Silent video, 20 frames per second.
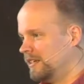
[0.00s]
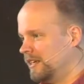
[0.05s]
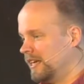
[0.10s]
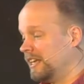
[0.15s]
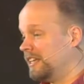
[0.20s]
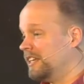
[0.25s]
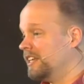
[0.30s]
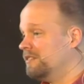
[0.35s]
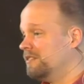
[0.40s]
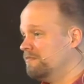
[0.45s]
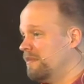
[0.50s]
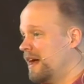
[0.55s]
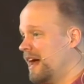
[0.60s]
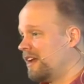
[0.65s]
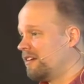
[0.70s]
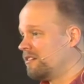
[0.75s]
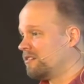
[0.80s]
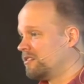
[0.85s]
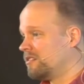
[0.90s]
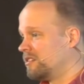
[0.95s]
It didn't
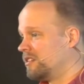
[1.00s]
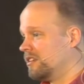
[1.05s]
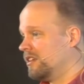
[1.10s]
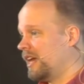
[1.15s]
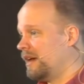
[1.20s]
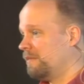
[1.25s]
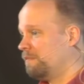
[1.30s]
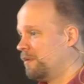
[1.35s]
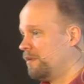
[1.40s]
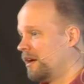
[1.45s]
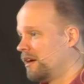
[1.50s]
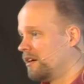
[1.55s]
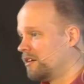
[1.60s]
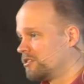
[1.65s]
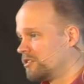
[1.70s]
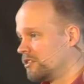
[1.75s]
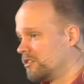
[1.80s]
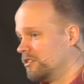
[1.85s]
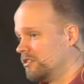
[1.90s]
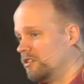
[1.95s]
matter that the
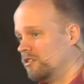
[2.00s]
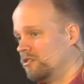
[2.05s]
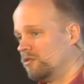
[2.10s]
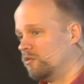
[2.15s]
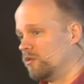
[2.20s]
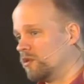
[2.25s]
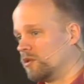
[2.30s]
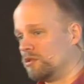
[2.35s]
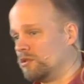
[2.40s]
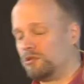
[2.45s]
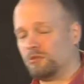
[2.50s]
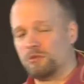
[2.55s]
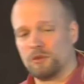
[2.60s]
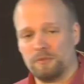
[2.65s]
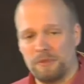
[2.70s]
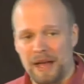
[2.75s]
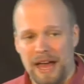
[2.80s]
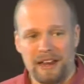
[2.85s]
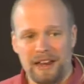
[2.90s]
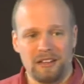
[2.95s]
empires of the known world were
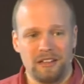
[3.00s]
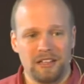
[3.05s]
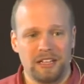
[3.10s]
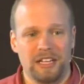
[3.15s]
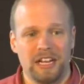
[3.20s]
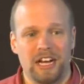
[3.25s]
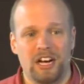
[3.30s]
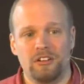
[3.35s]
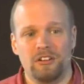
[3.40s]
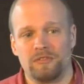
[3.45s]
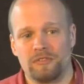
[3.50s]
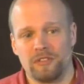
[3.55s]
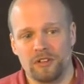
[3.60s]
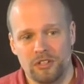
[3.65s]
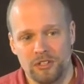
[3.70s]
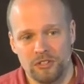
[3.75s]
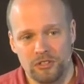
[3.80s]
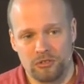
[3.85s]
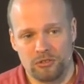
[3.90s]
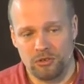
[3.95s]
battling it out for
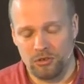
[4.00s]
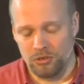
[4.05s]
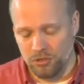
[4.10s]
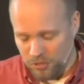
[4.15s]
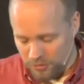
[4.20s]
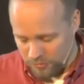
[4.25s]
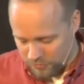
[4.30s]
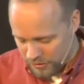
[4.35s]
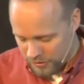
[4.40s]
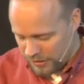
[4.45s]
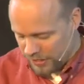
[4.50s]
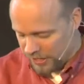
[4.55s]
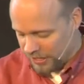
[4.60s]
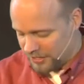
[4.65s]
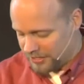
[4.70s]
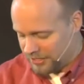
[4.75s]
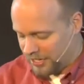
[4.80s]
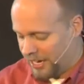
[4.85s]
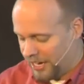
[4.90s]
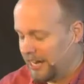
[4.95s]
control of a
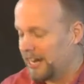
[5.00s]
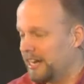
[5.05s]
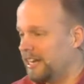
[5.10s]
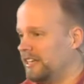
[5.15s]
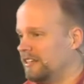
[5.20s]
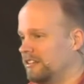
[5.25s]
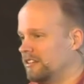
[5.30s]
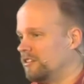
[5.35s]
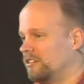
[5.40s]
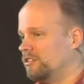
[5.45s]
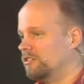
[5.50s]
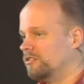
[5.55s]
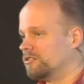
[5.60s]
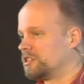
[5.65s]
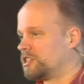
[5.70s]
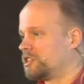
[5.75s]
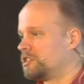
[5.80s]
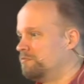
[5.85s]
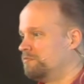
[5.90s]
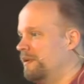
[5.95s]
tiny little
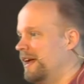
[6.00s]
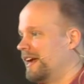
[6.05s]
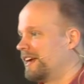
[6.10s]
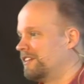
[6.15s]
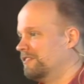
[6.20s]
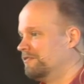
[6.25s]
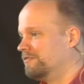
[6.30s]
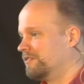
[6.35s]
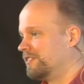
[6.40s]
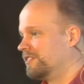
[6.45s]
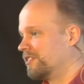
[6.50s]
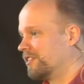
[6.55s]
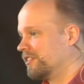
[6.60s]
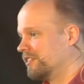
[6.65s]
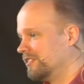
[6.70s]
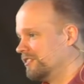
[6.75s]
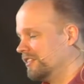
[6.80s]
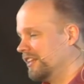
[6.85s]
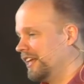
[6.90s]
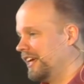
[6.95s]
speck of
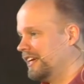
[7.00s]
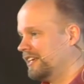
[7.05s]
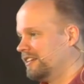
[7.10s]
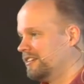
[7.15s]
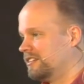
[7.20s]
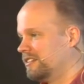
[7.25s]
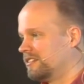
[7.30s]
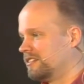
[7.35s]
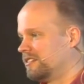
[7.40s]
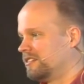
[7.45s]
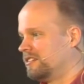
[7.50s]
land.